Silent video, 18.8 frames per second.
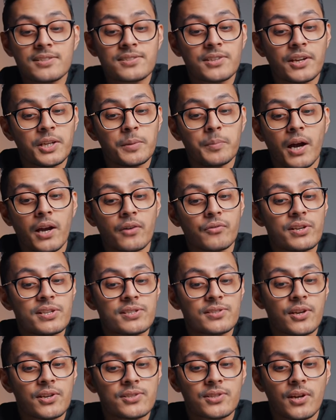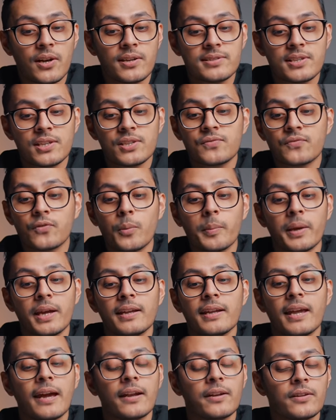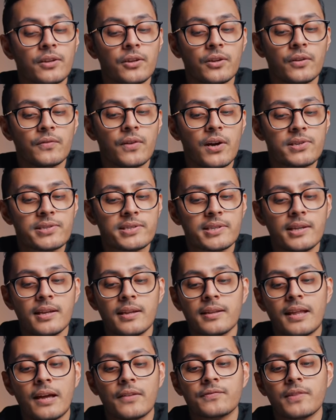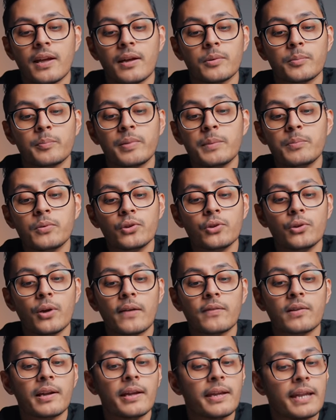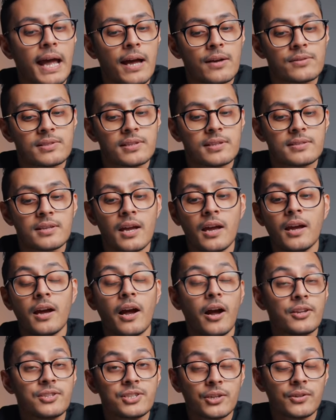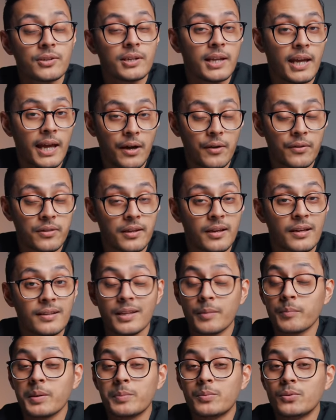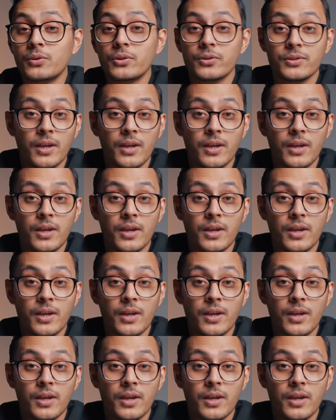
a study by research scientists from Indiana University that found people who have clean houses are generally healthier than people who